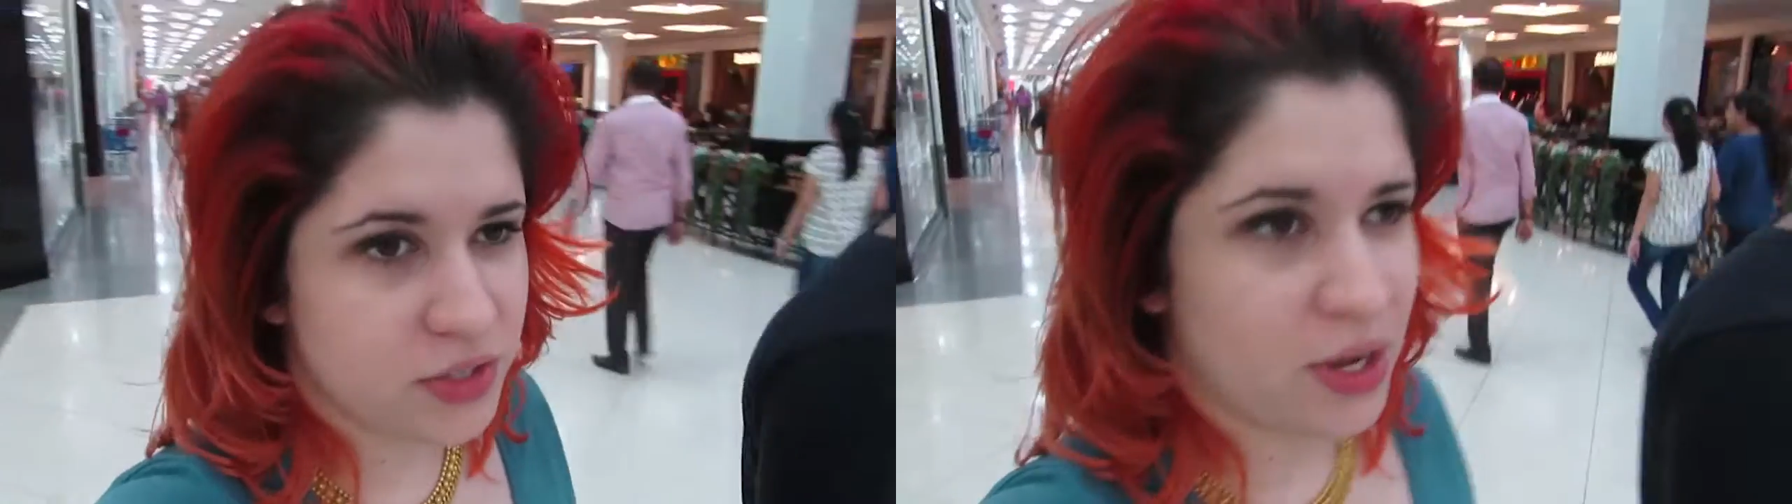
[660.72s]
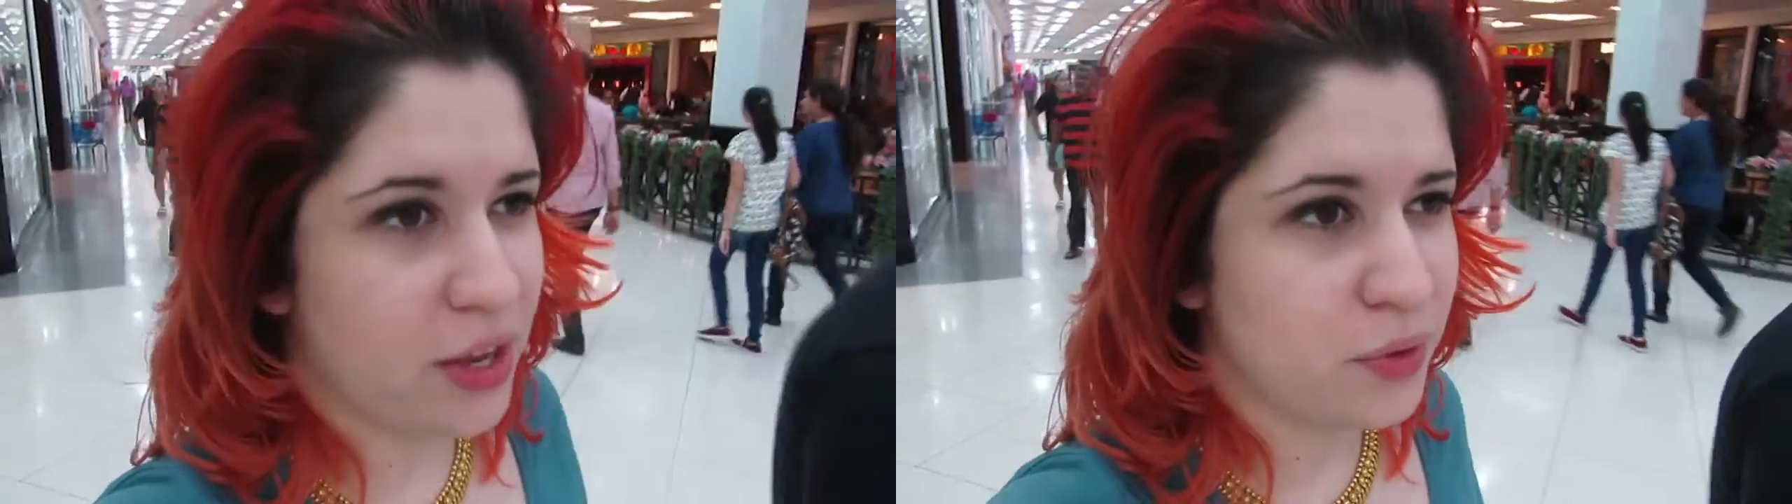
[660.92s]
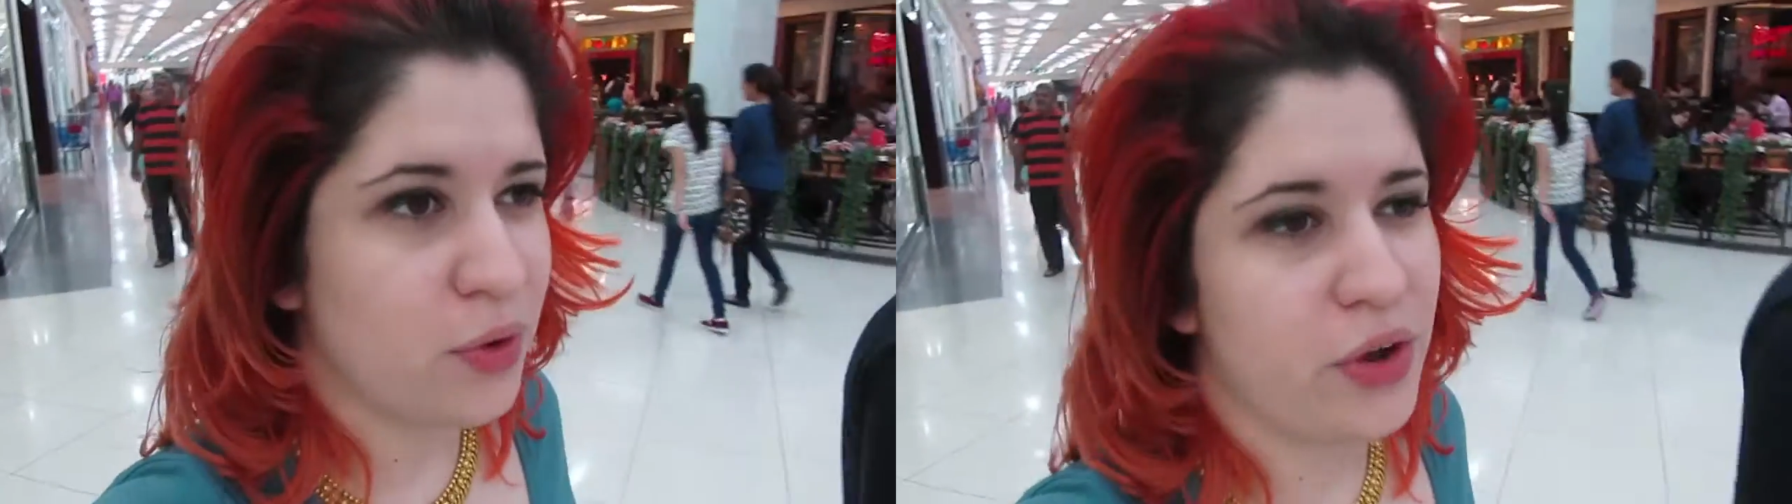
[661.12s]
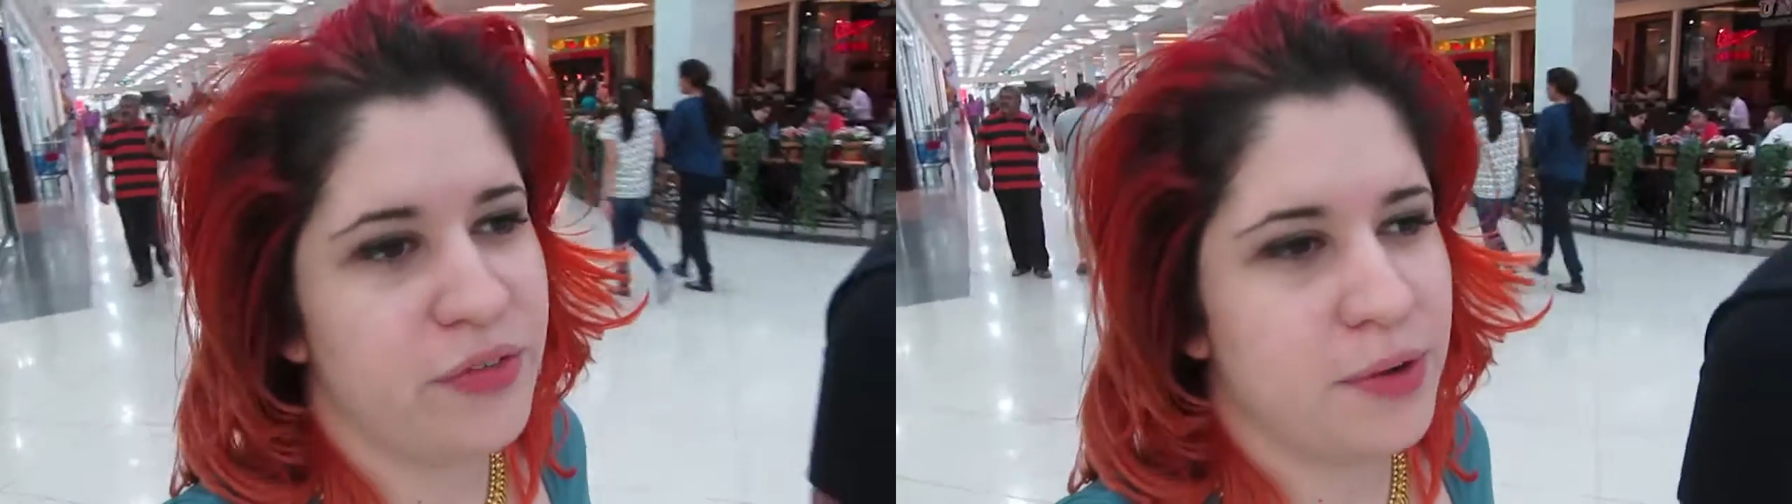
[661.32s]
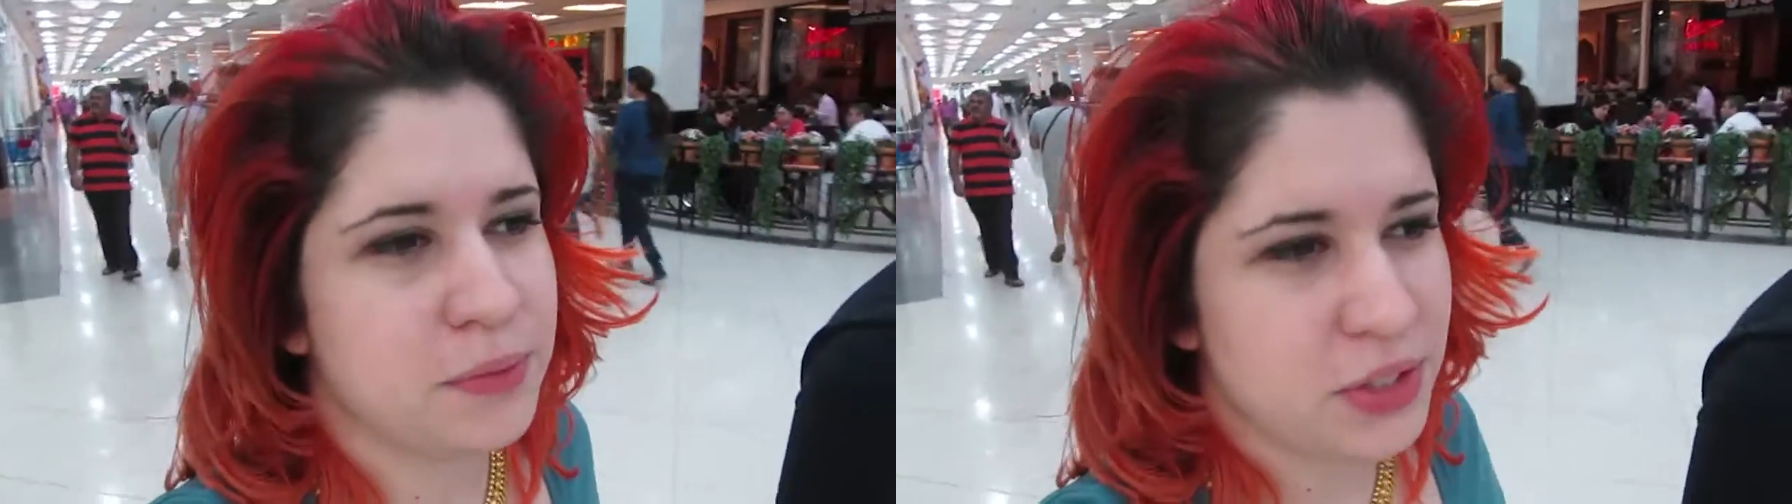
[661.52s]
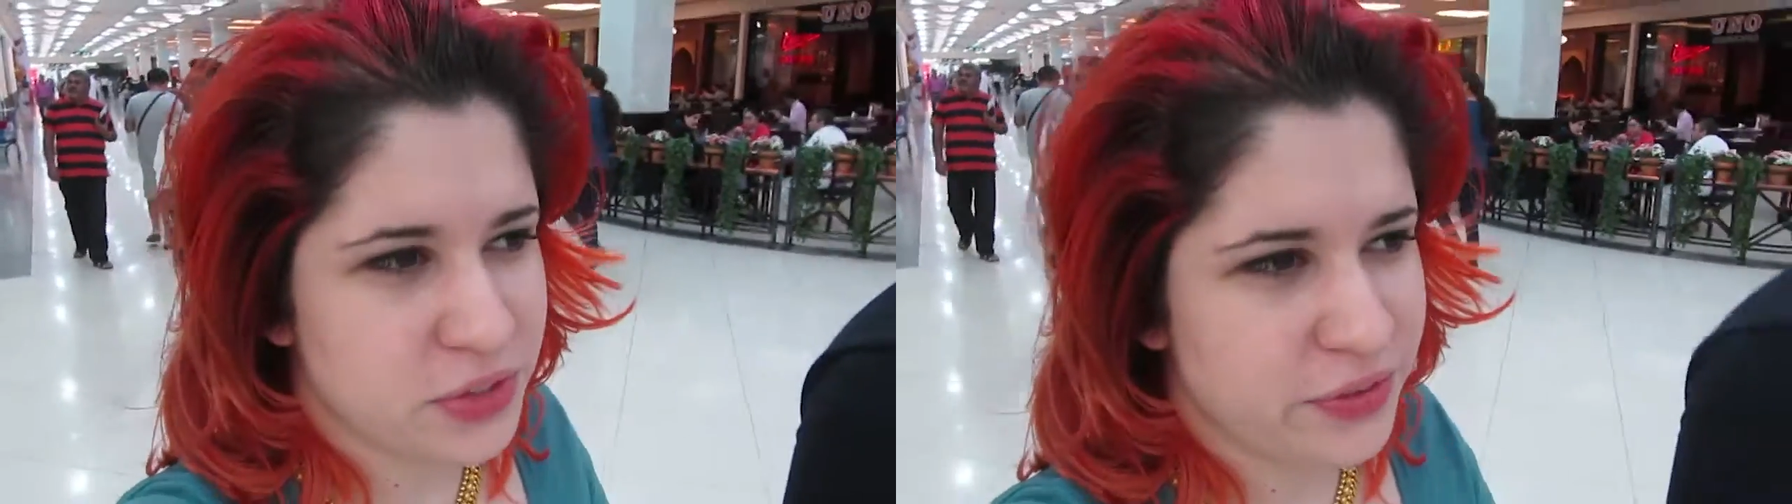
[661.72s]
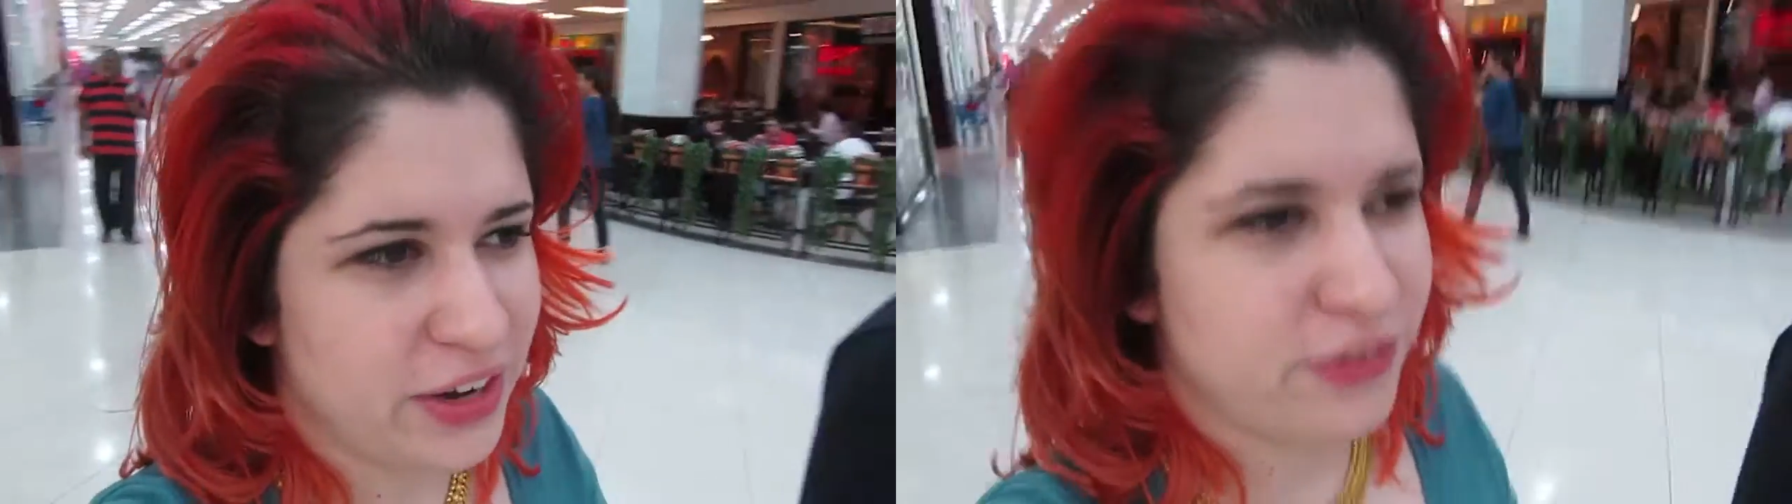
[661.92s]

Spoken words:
So I don't know if I'm going to find